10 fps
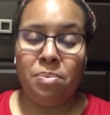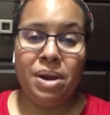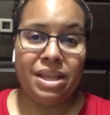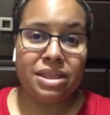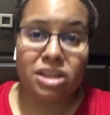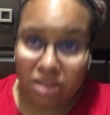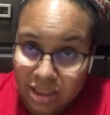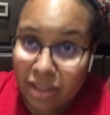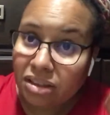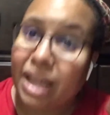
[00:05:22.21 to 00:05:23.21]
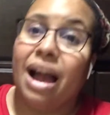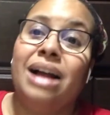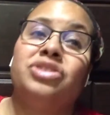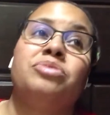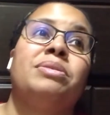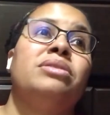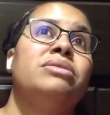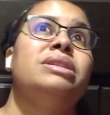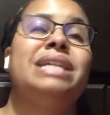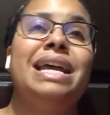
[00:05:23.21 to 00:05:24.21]
with literally
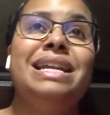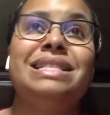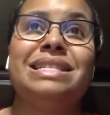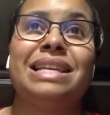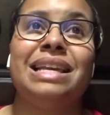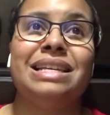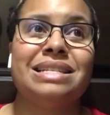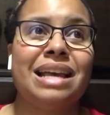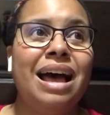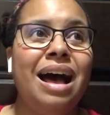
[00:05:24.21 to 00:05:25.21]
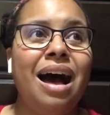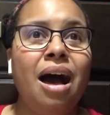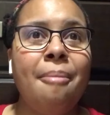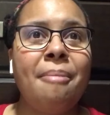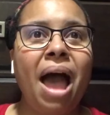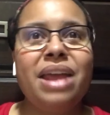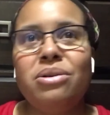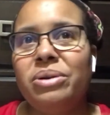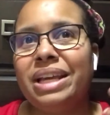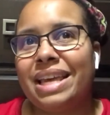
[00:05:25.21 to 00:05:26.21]
entrepreneurial tendencies, I
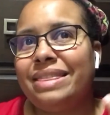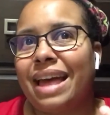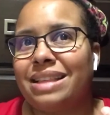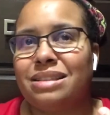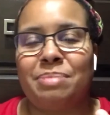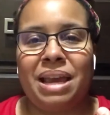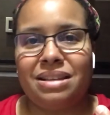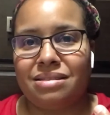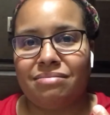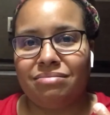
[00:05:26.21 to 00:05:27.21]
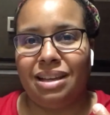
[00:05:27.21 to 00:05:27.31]
don't get that space.